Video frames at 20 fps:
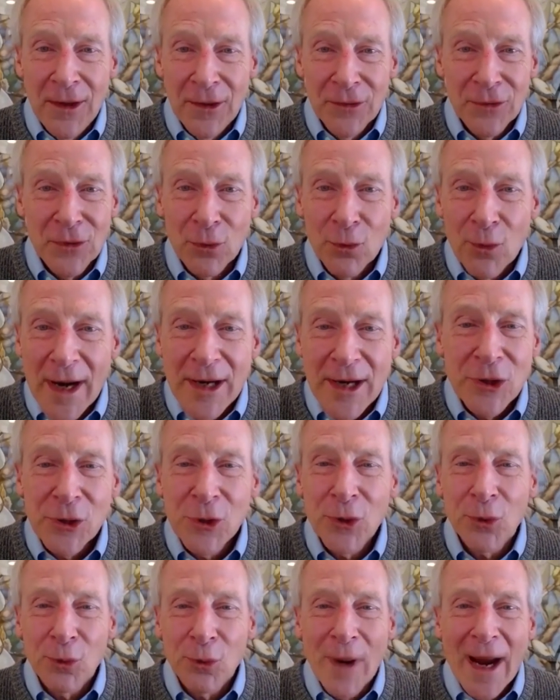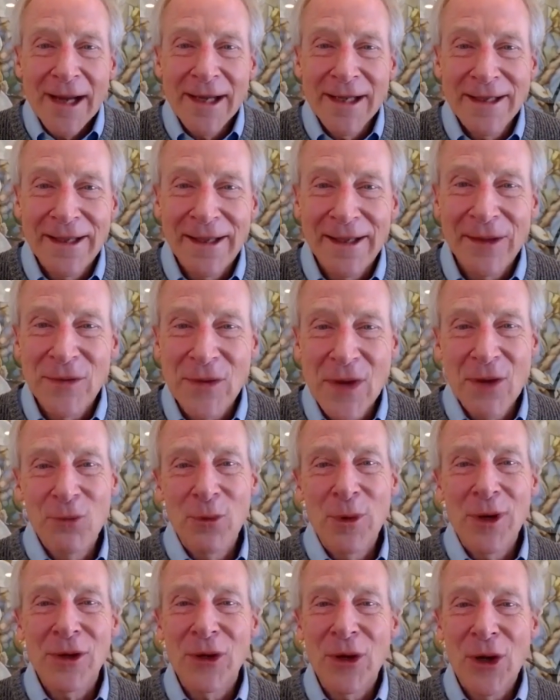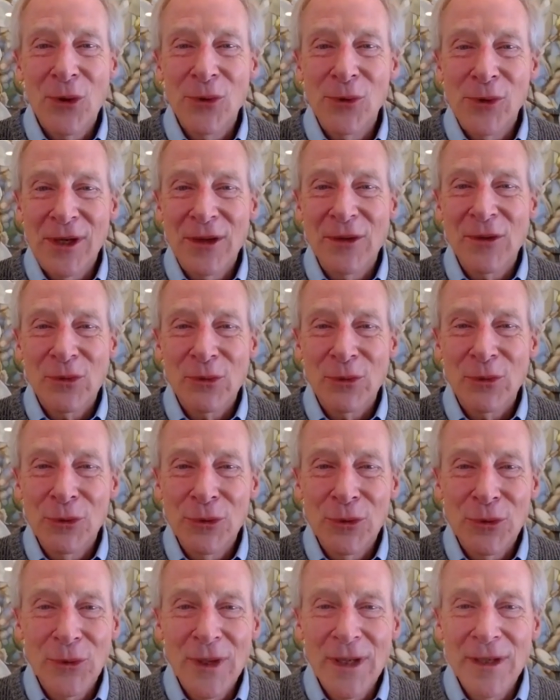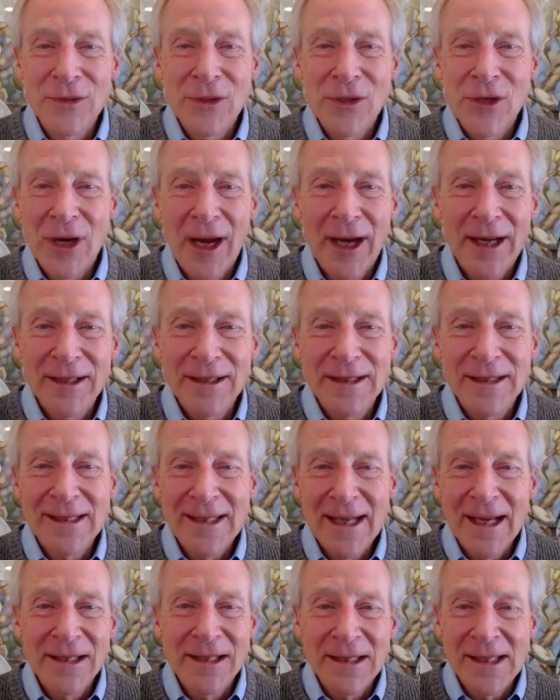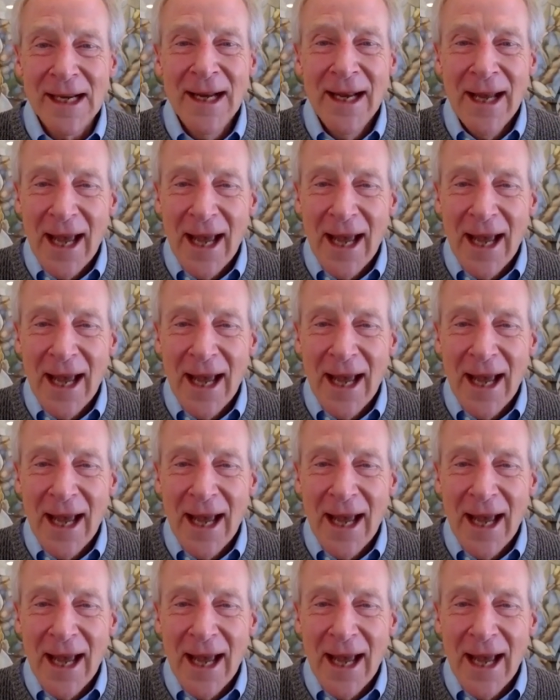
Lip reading: the racial reckoning that we're going through in the United States